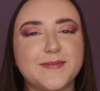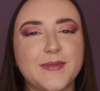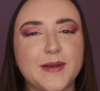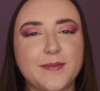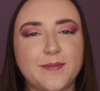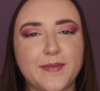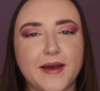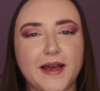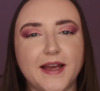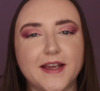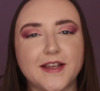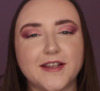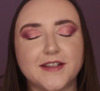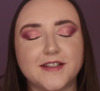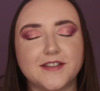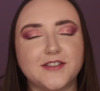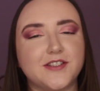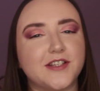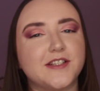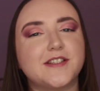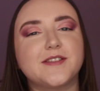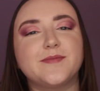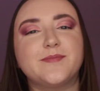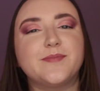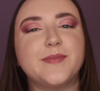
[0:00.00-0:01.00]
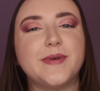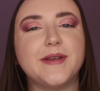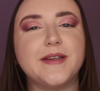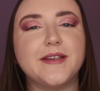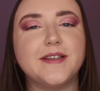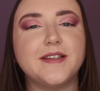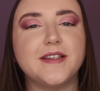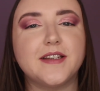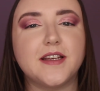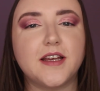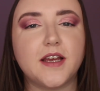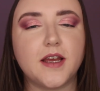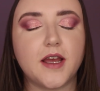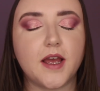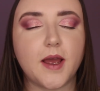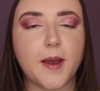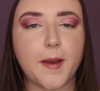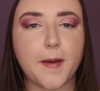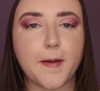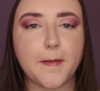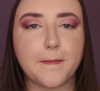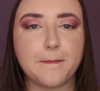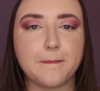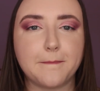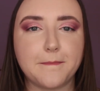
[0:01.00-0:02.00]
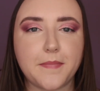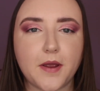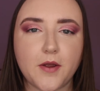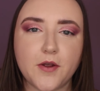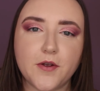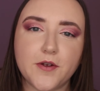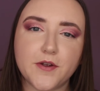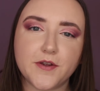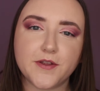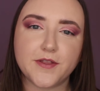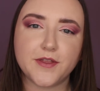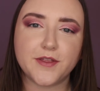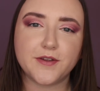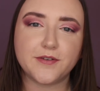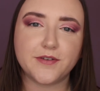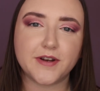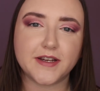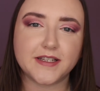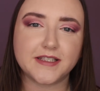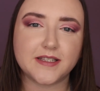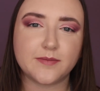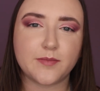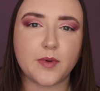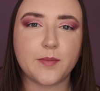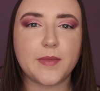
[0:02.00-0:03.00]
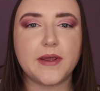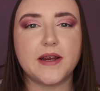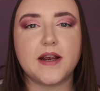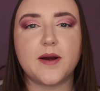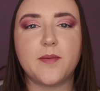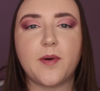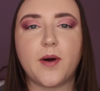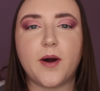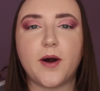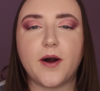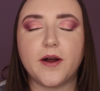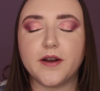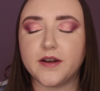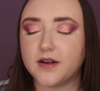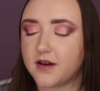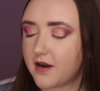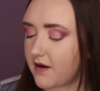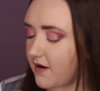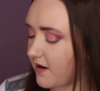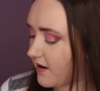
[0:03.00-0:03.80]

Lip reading: me back, just been putting the rest of my makeup on.